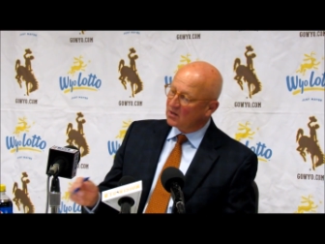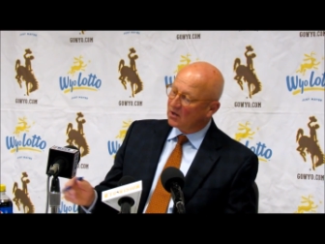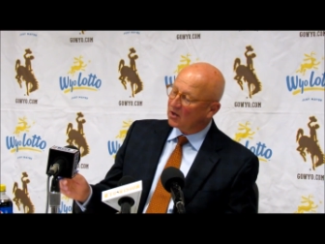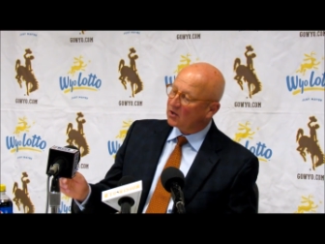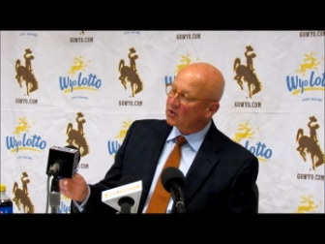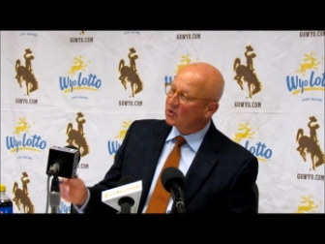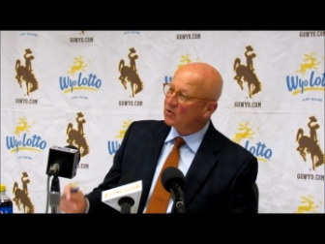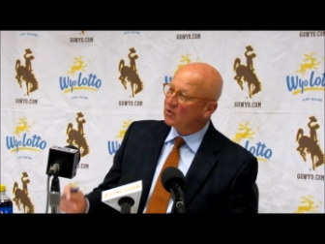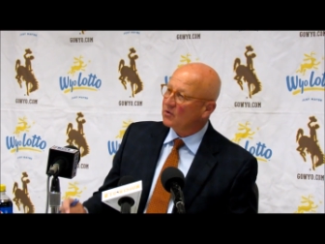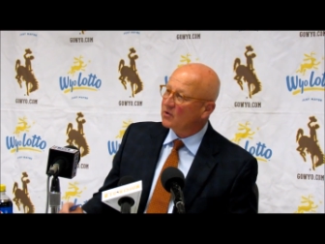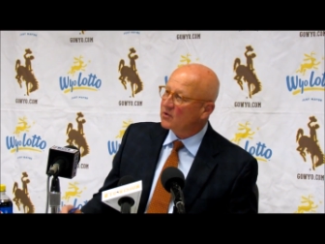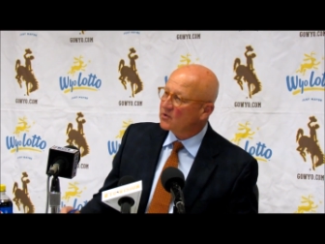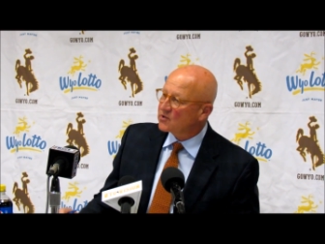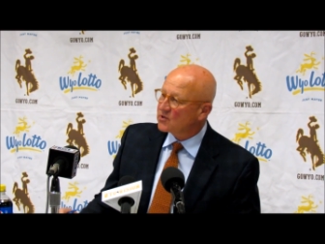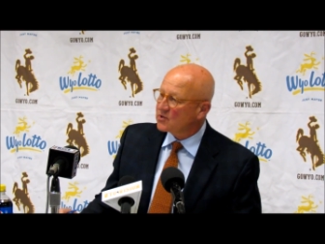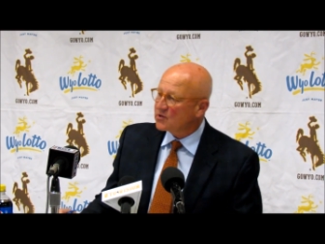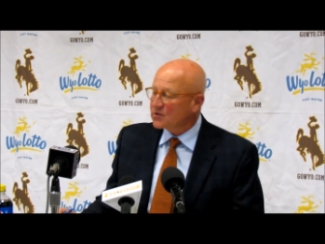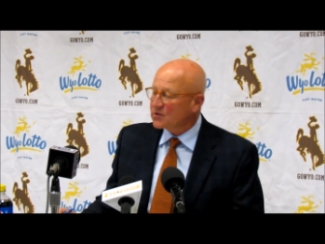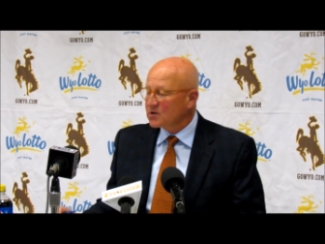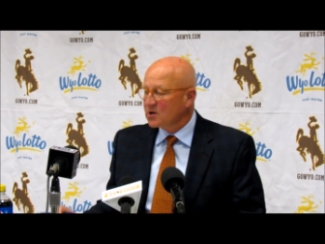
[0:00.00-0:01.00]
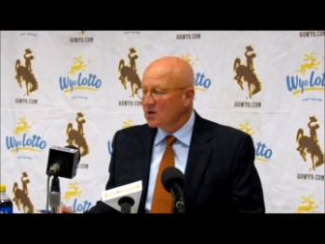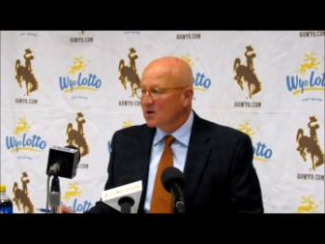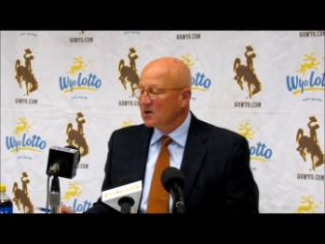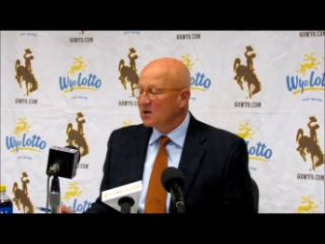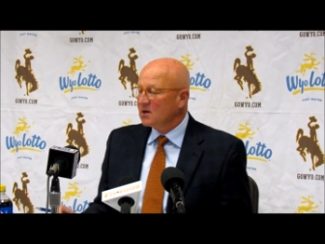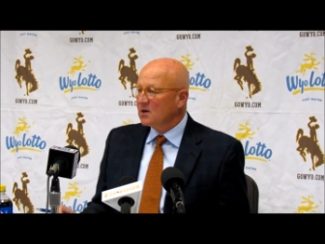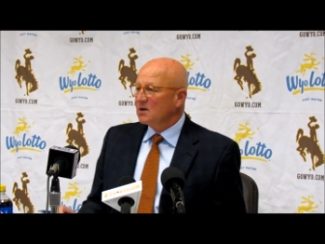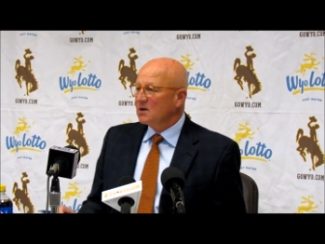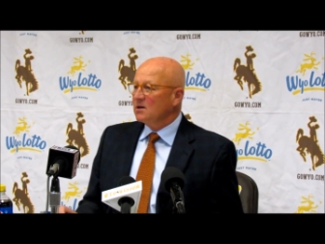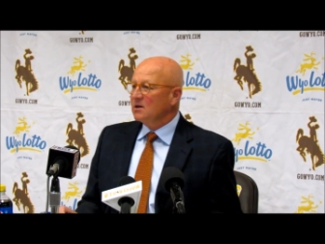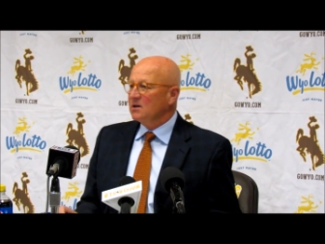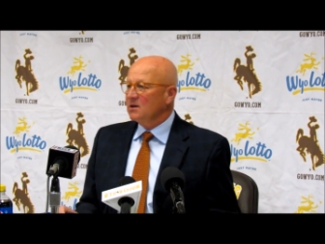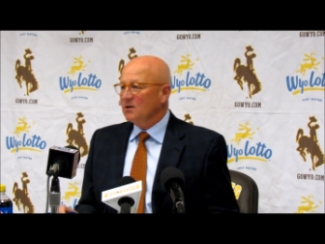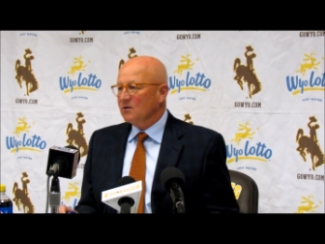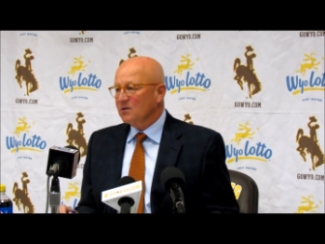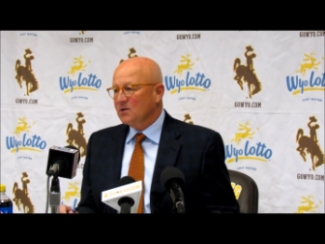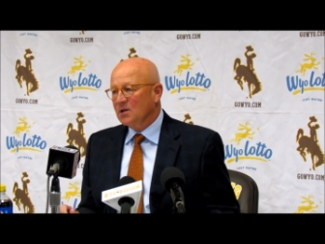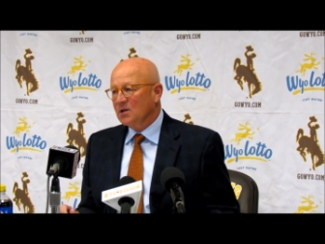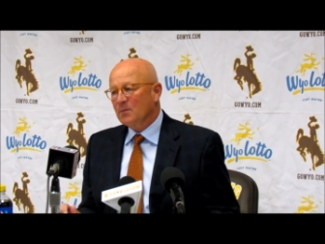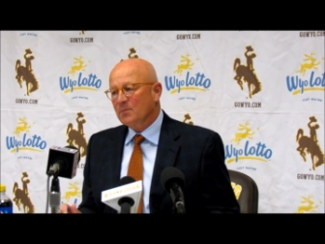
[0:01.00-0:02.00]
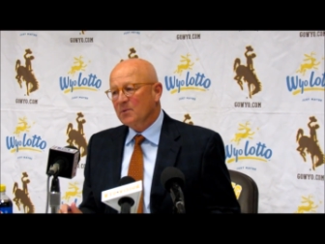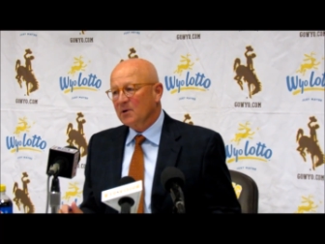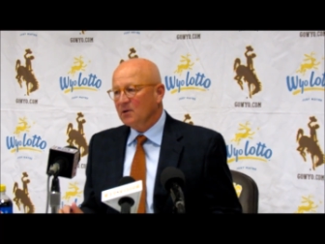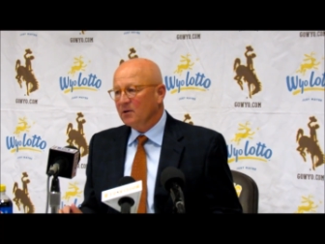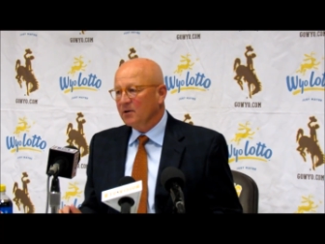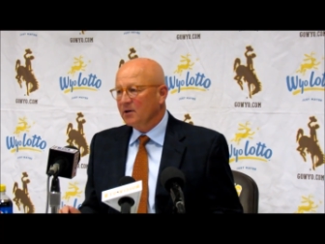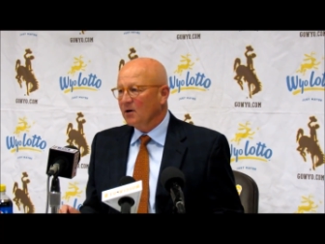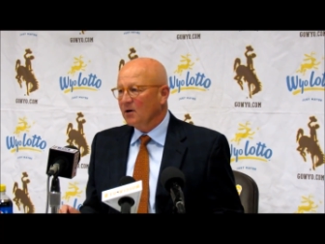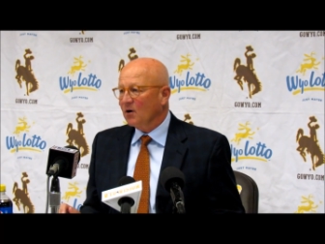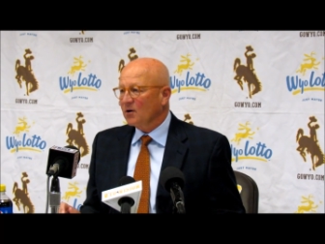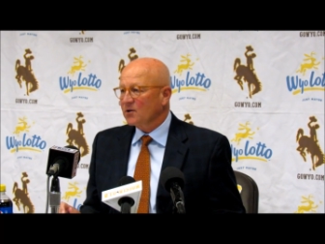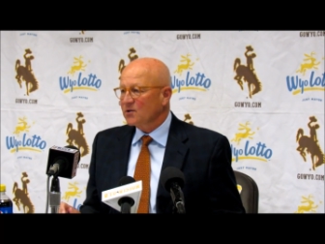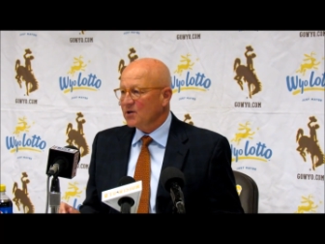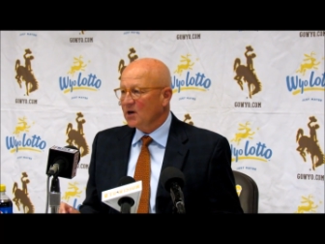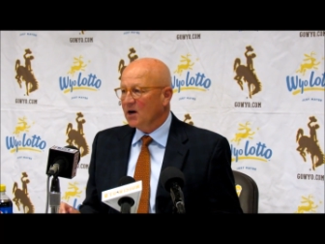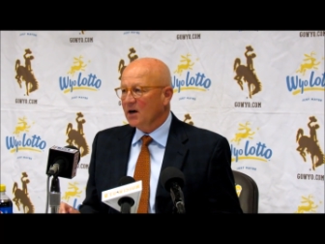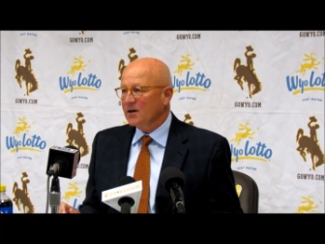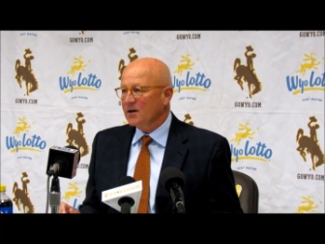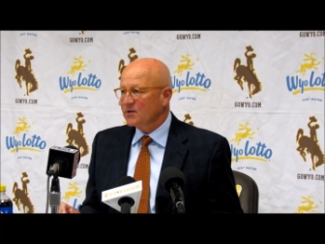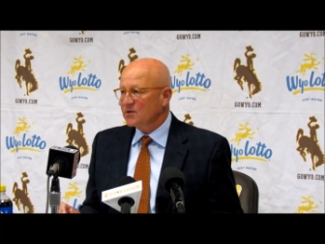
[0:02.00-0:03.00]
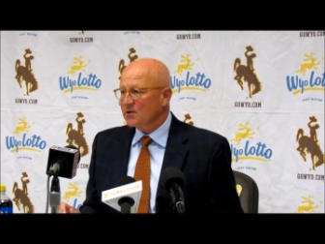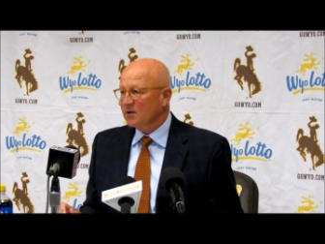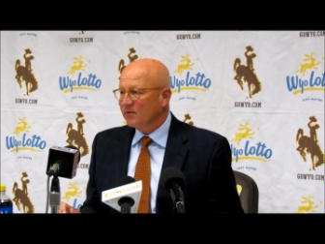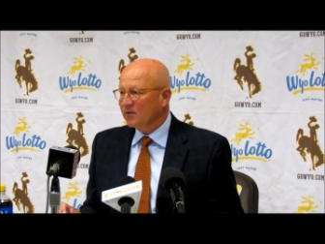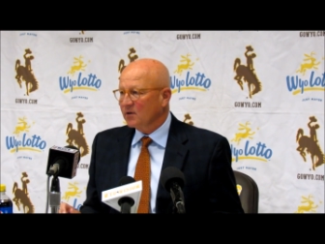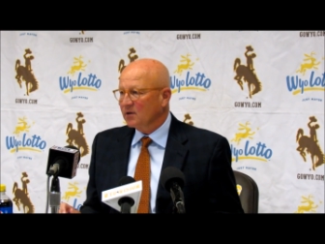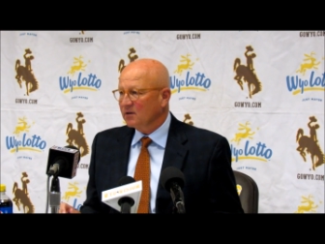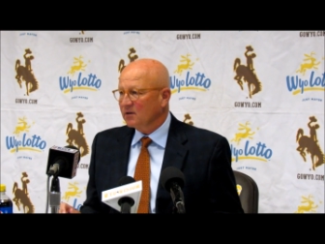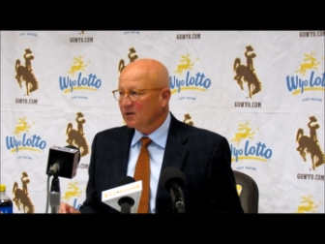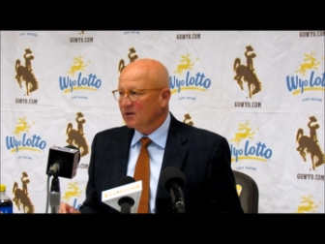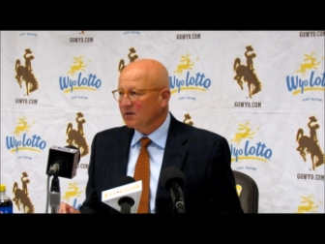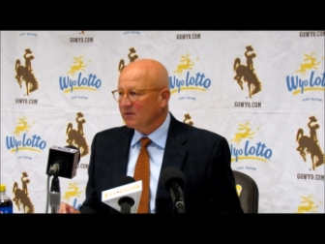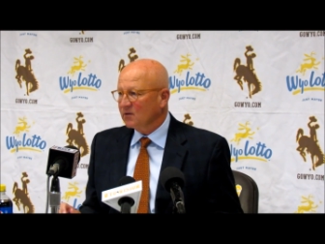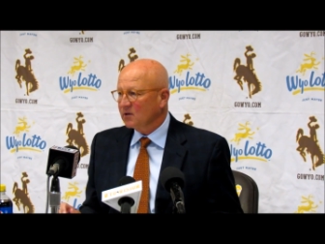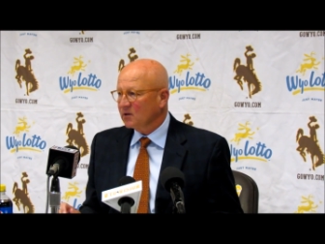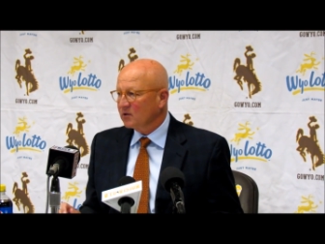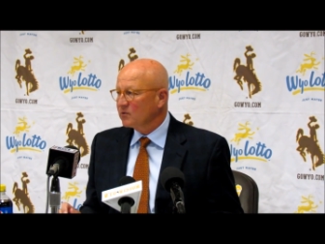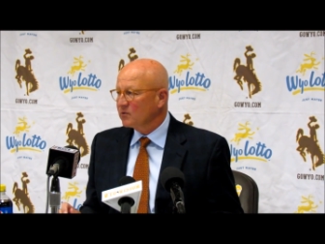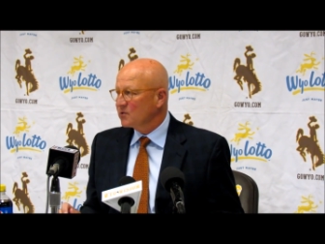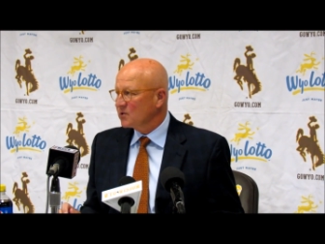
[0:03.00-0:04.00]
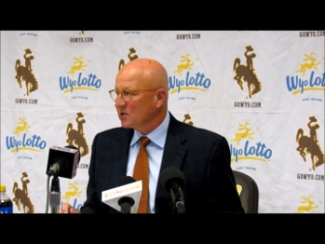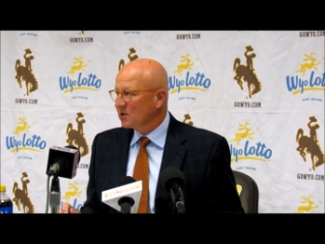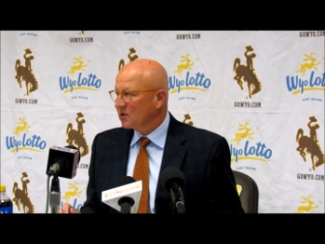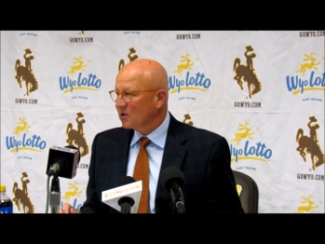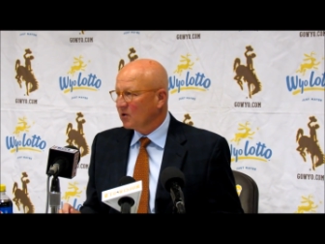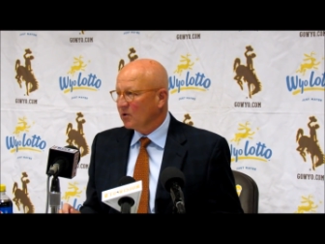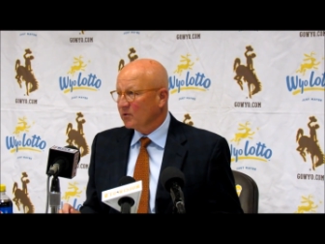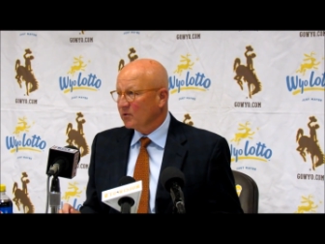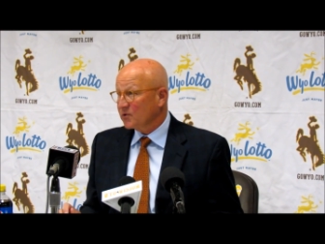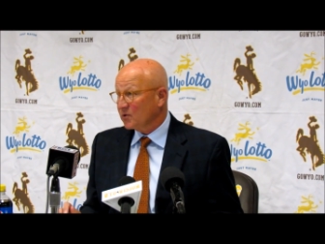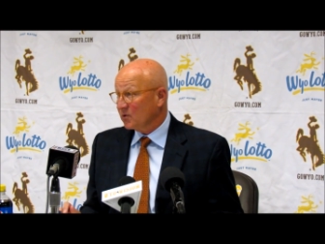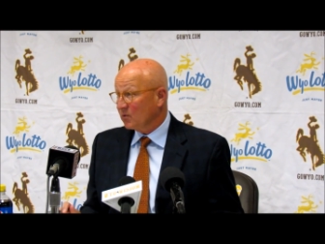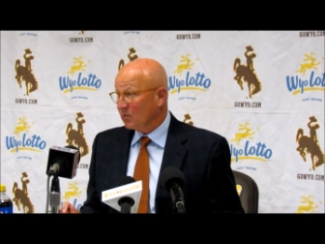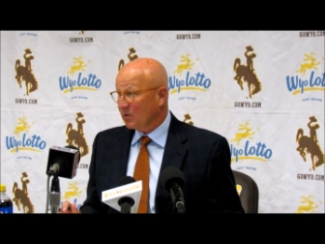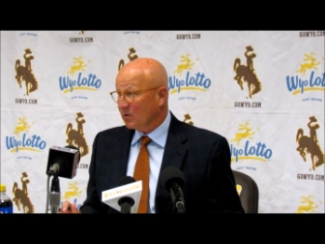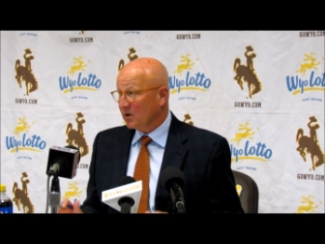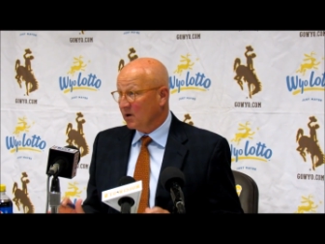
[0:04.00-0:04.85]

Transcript: occurrences typically are signs of a losing culture,